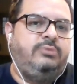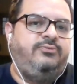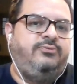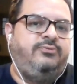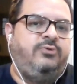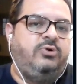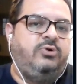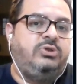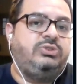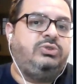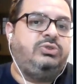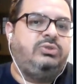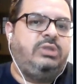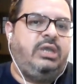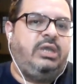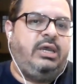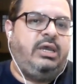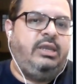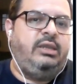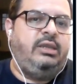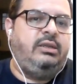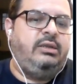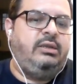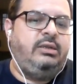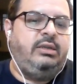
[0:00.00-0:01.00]
the
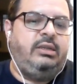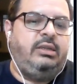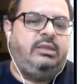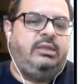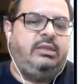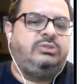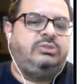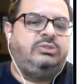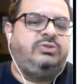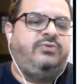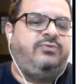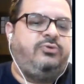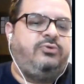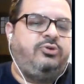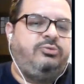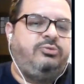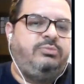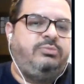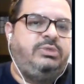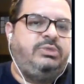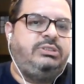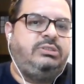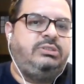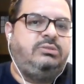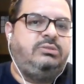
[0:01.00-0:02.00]
higher layers of
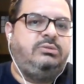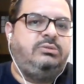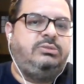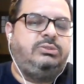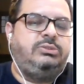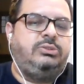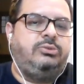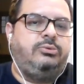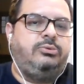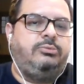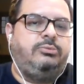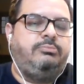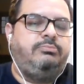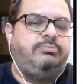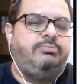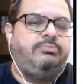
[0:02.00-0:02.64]
automation. So